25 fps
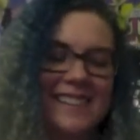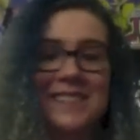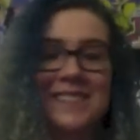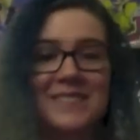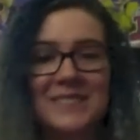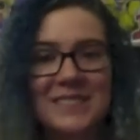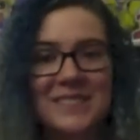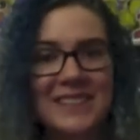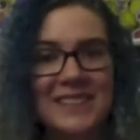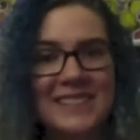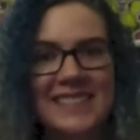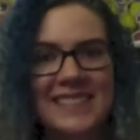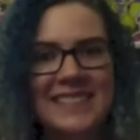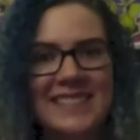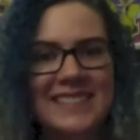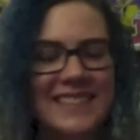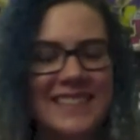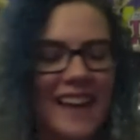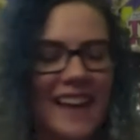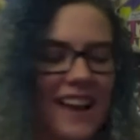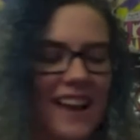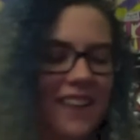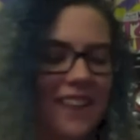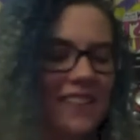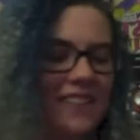which is,
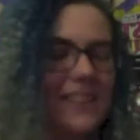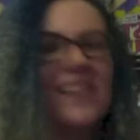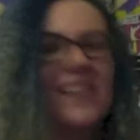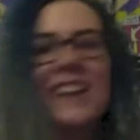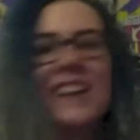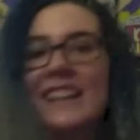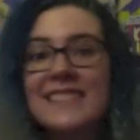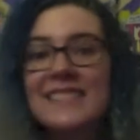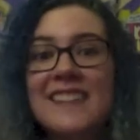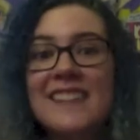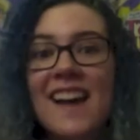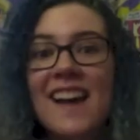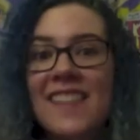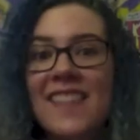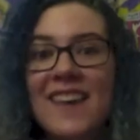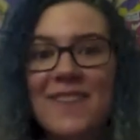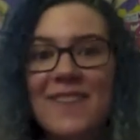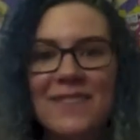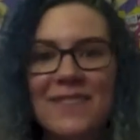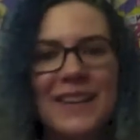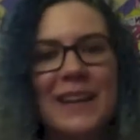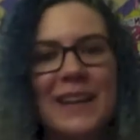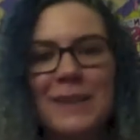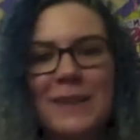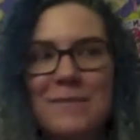I don't know, it's not that
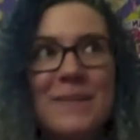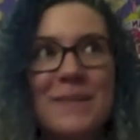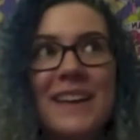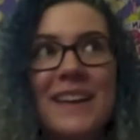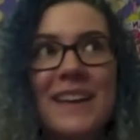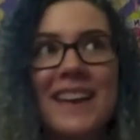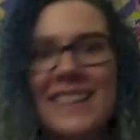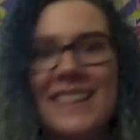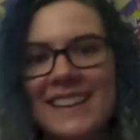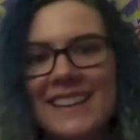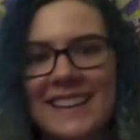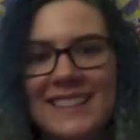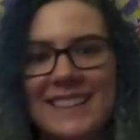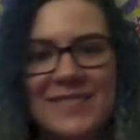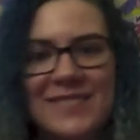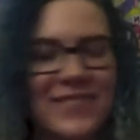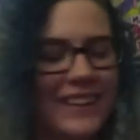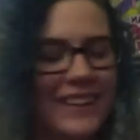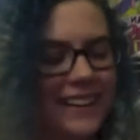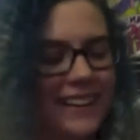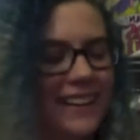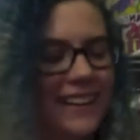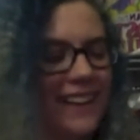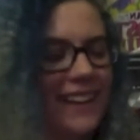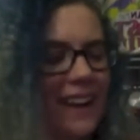funny, but I think it's
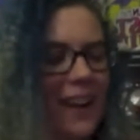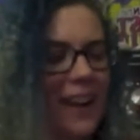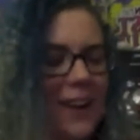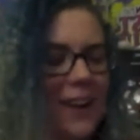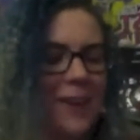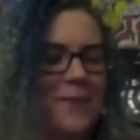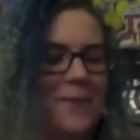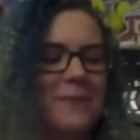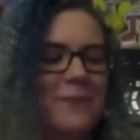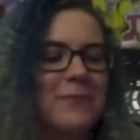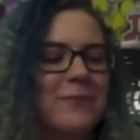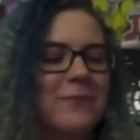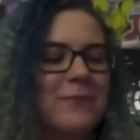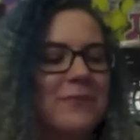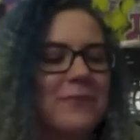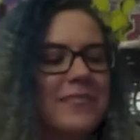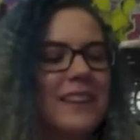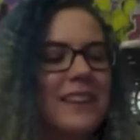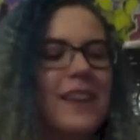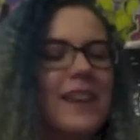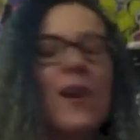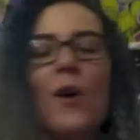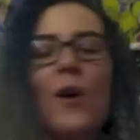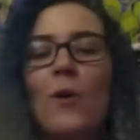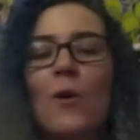funny.
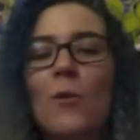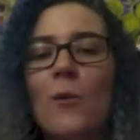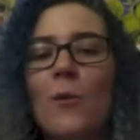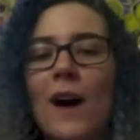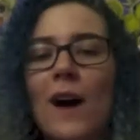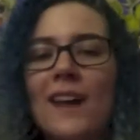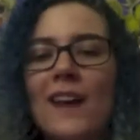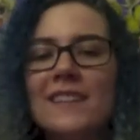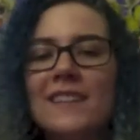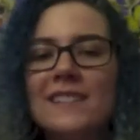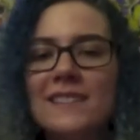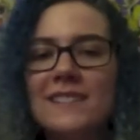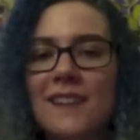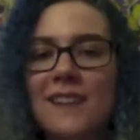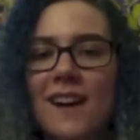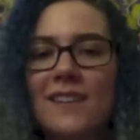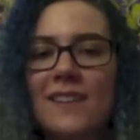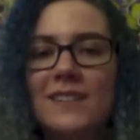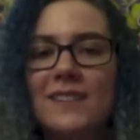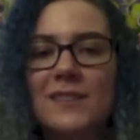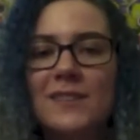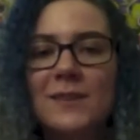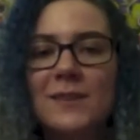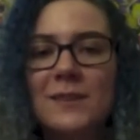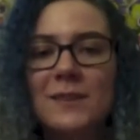Why is
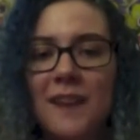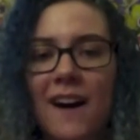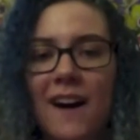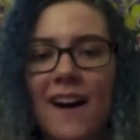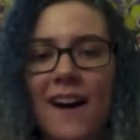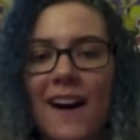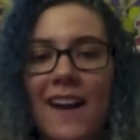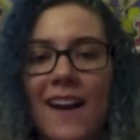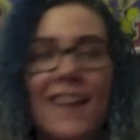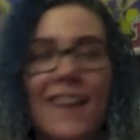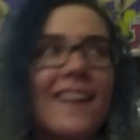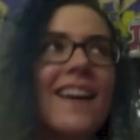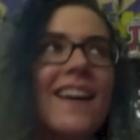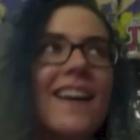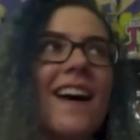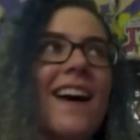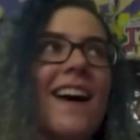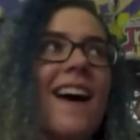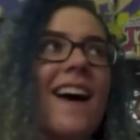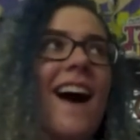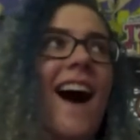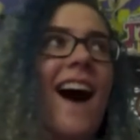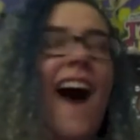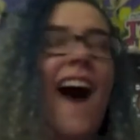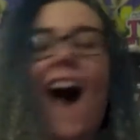Danzo God?
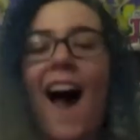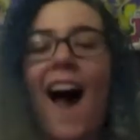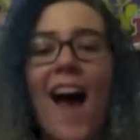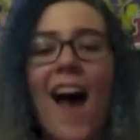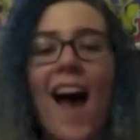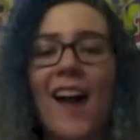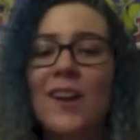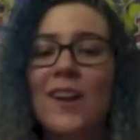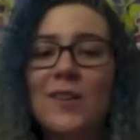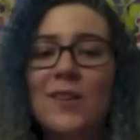I don't